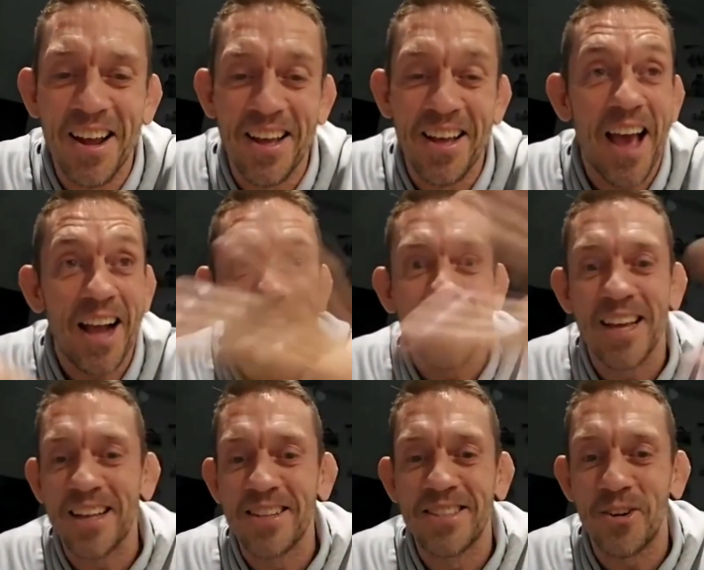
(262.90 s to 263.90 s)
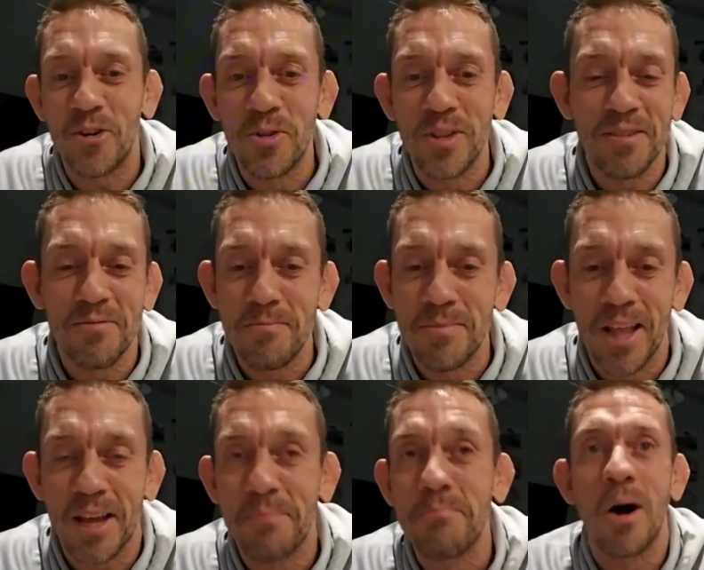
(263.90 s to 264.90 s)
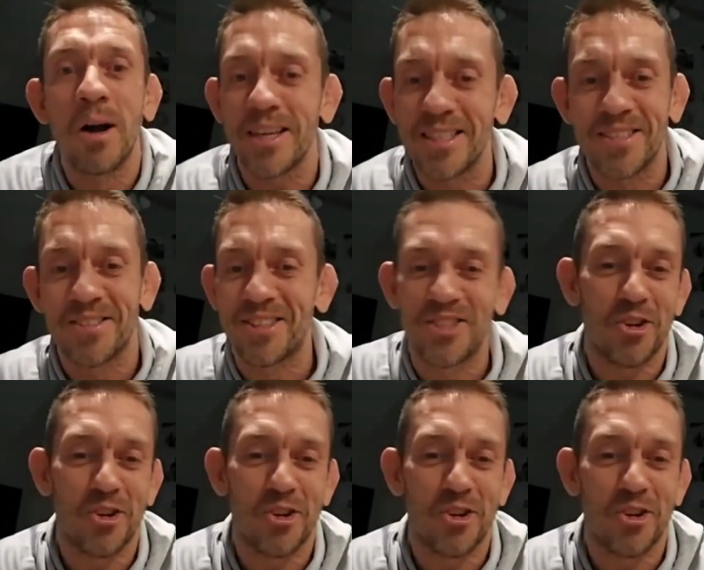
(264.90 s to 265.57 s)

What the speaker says: he acted like it's only like monkeys